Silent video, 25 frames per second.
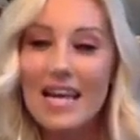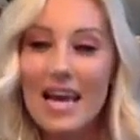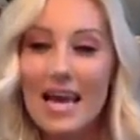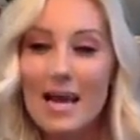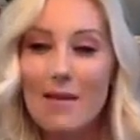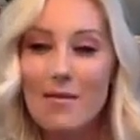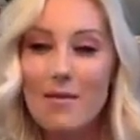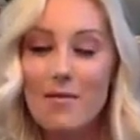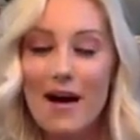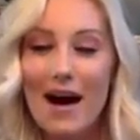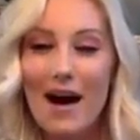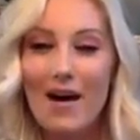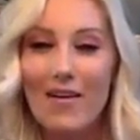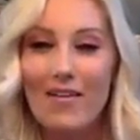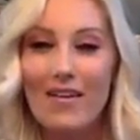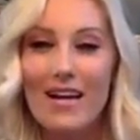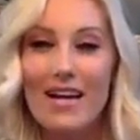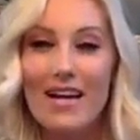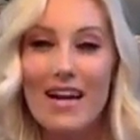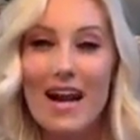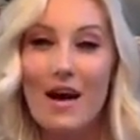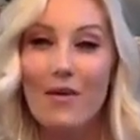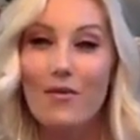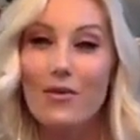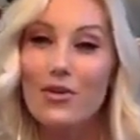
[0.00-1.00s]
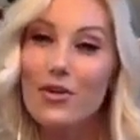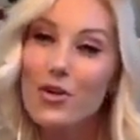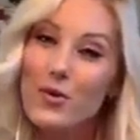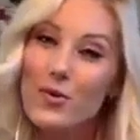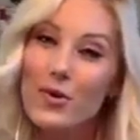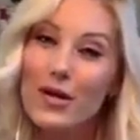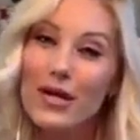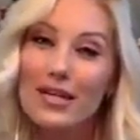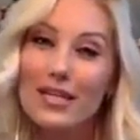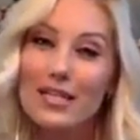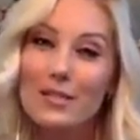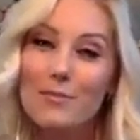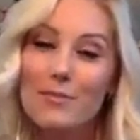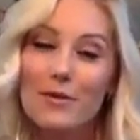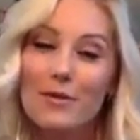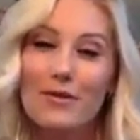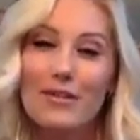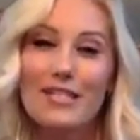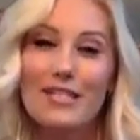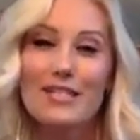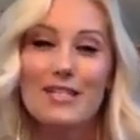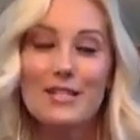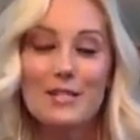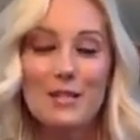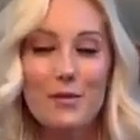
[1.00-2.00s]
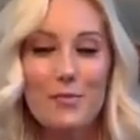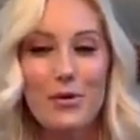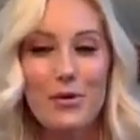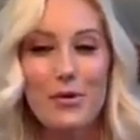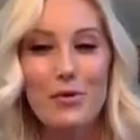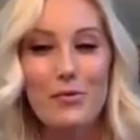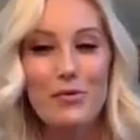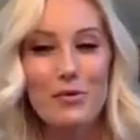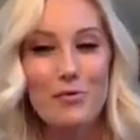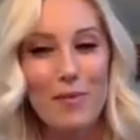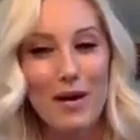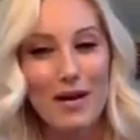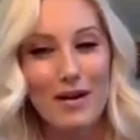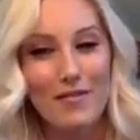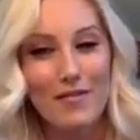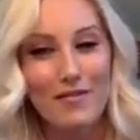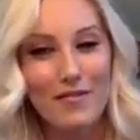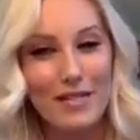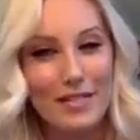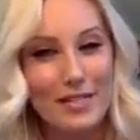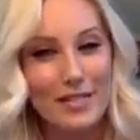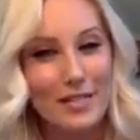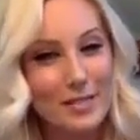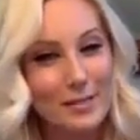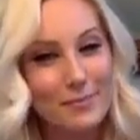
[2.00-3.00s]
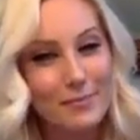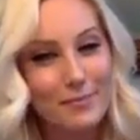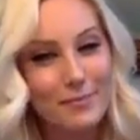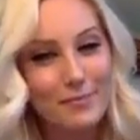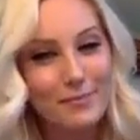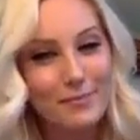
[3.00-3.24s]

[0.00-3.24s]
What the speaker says: came about and how you can experience the beauty with benefits.